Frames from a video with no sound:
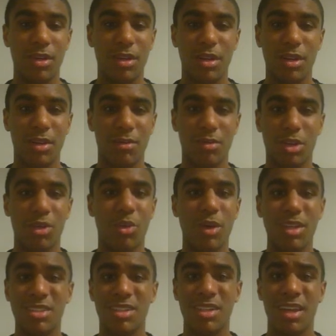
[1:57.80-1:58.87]

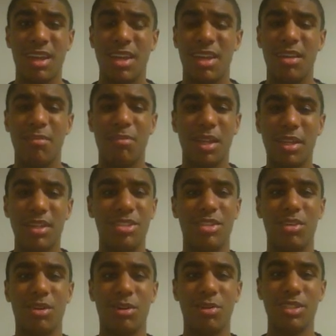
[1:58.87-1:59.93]
request, players
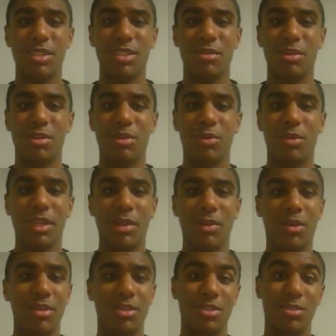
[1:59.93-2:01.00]
don't always end up going where they
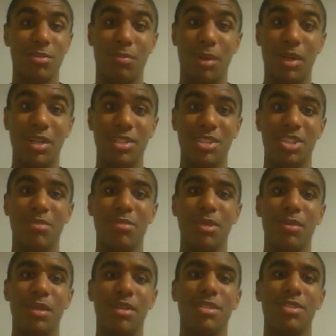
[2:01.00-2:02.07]
want to, but Jimmy
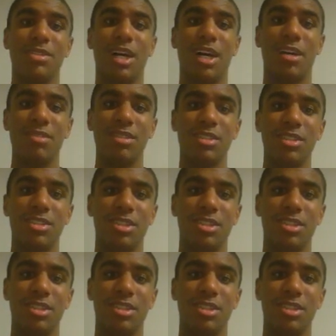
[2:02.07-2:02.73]
Butler's obviously